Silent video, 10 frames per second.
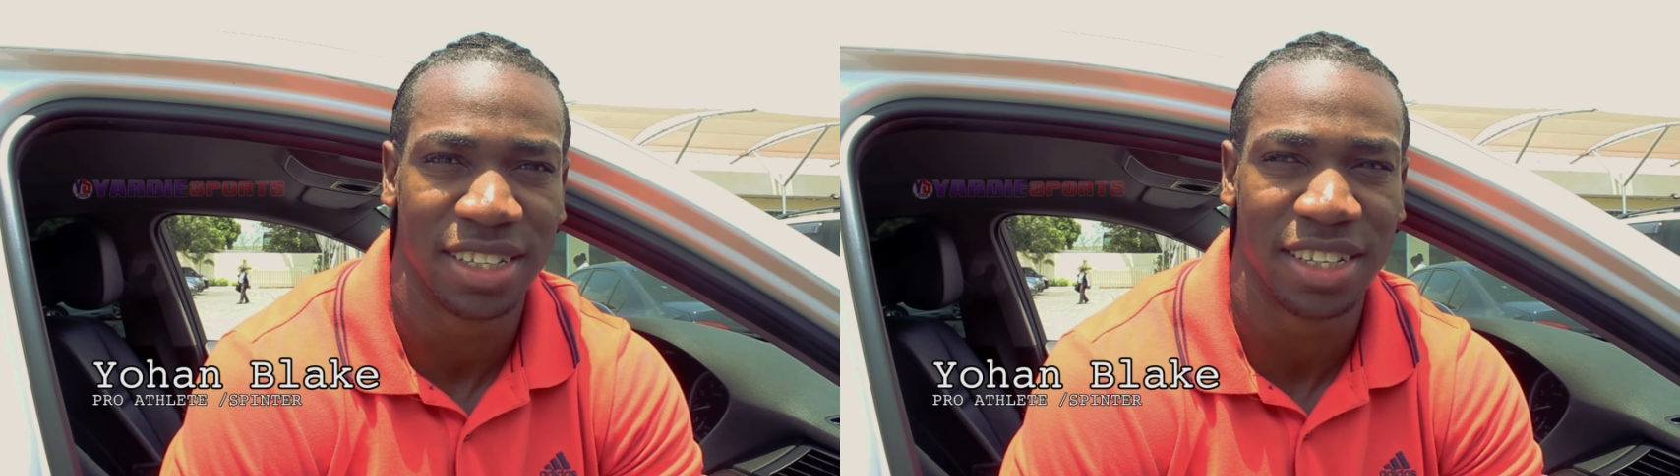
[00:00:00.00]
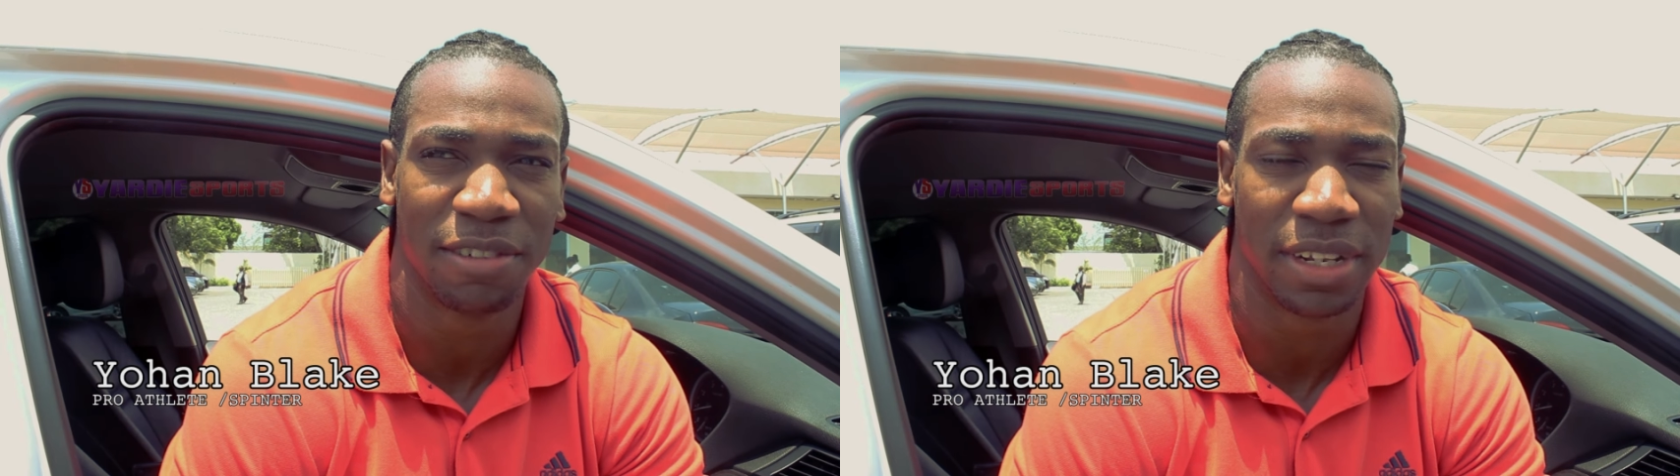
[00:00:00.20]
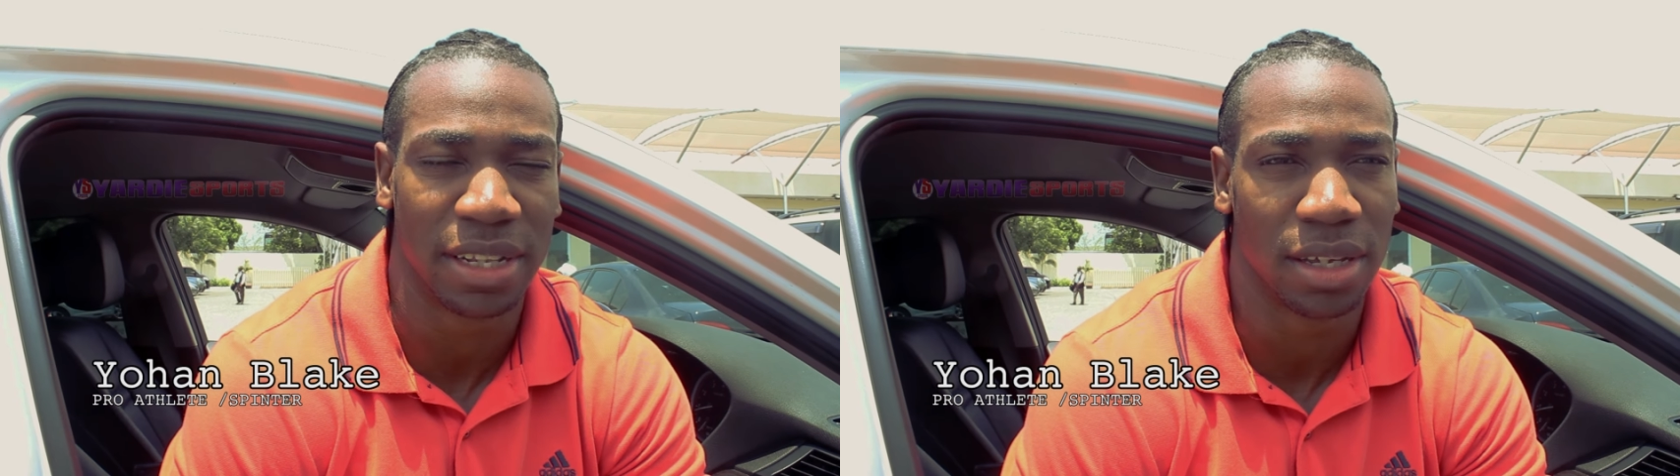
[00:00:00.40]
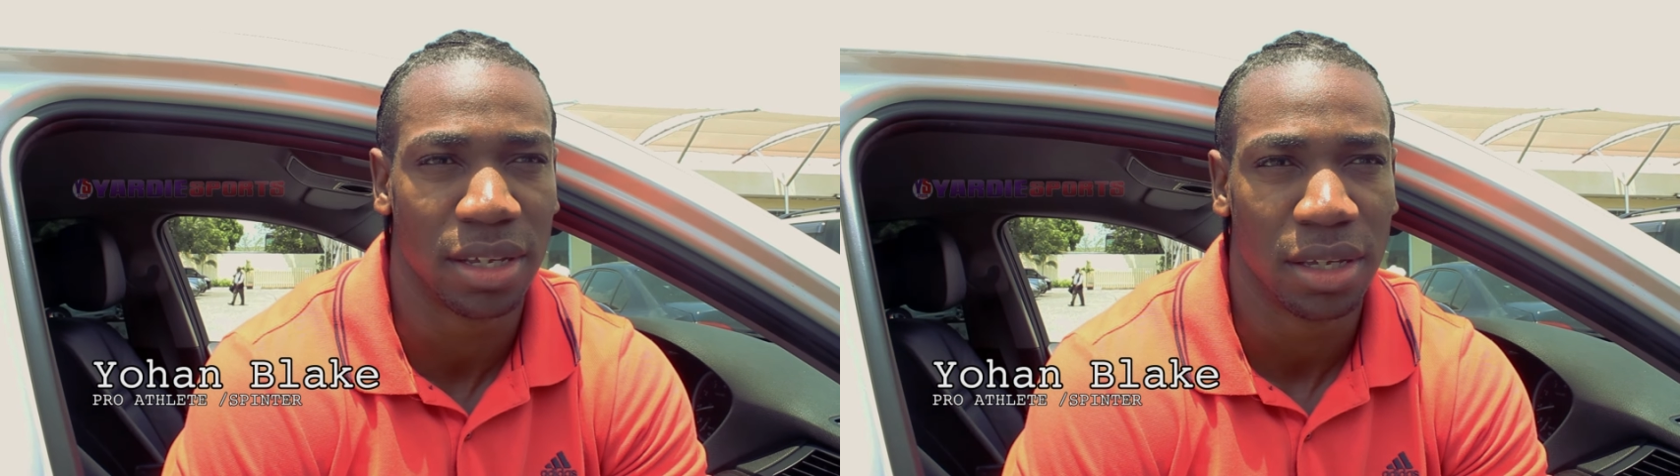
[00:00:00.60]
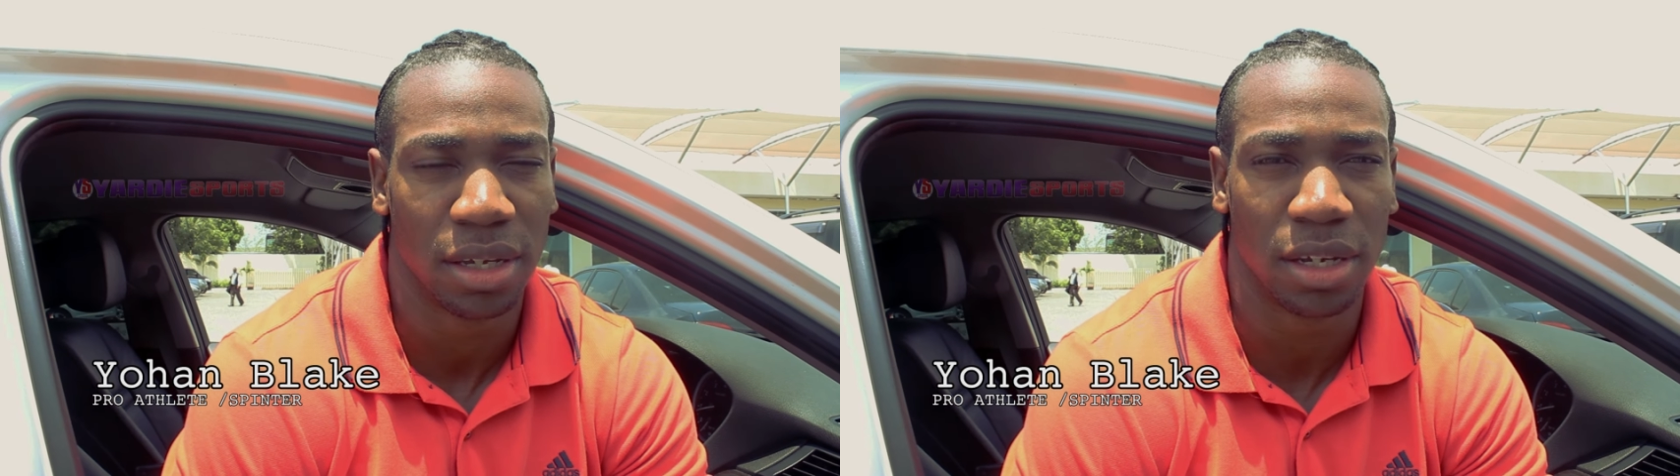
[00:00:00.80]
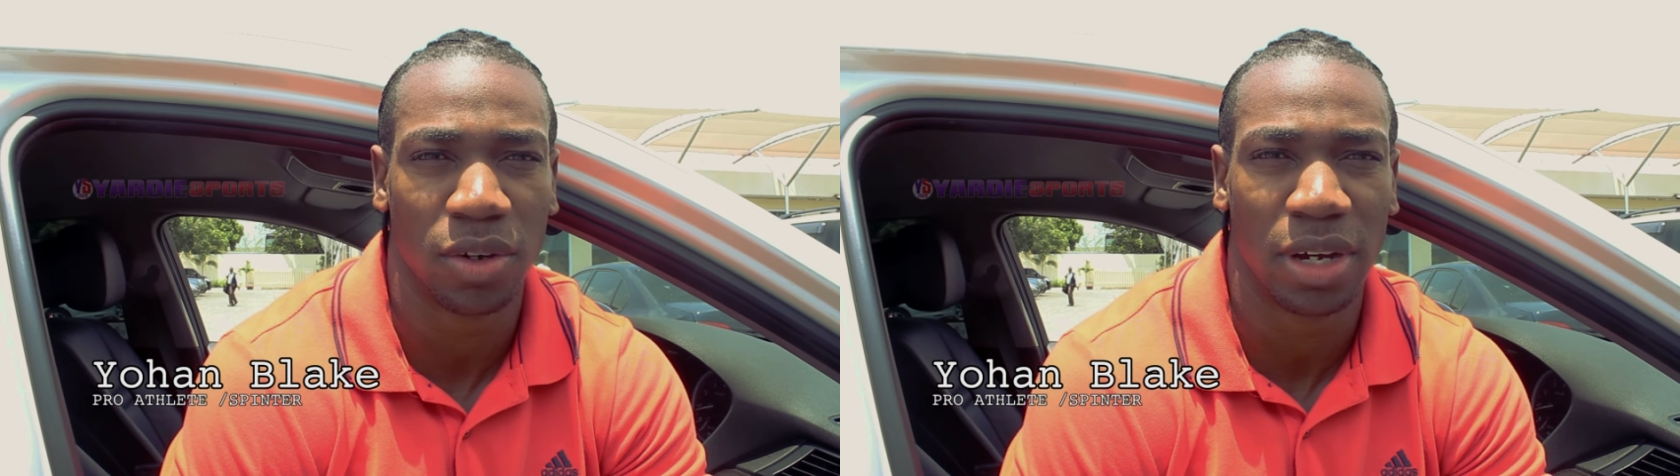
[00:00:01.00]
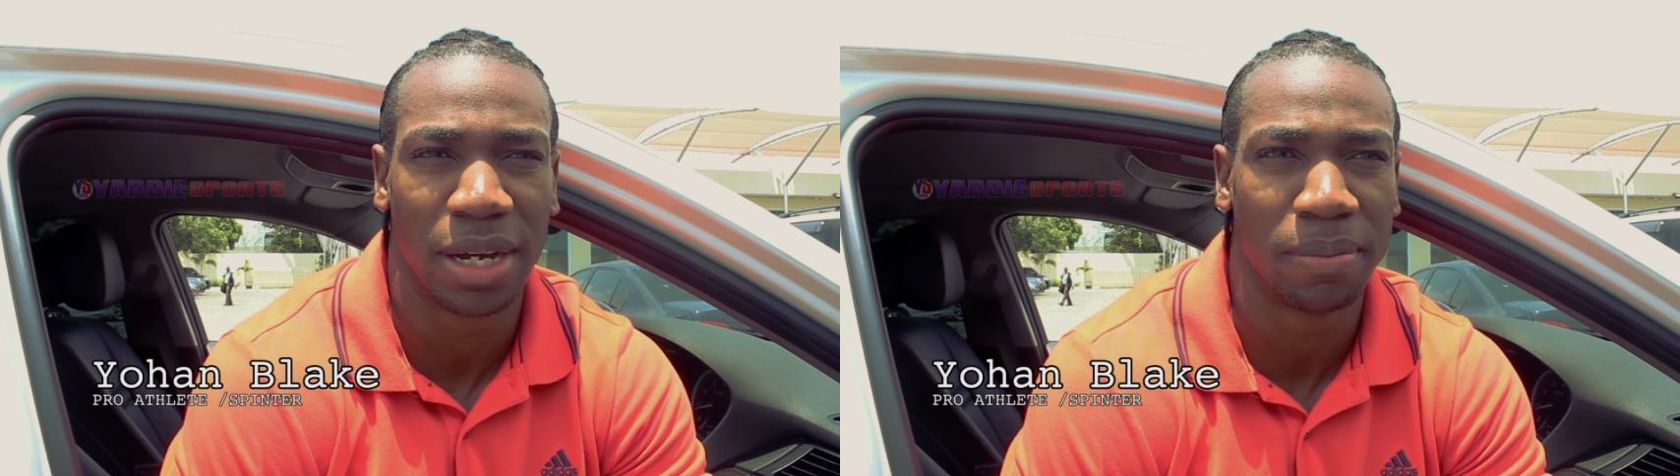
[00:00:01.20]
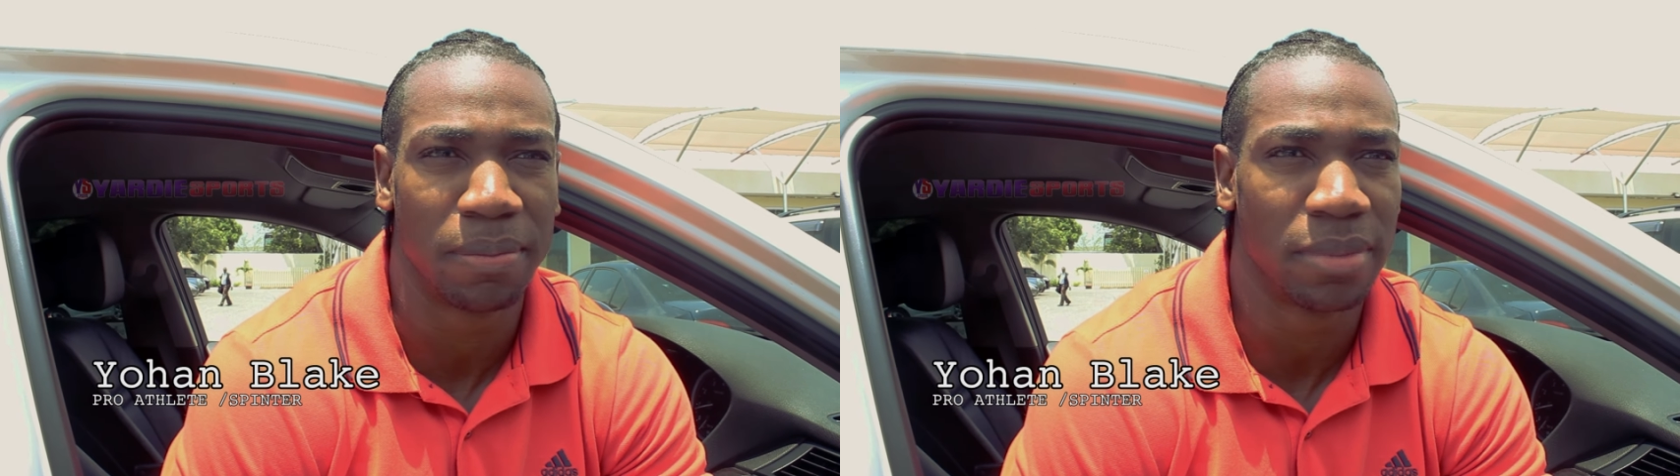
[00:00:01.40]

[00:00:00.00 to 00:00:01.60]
definitely. You know, um,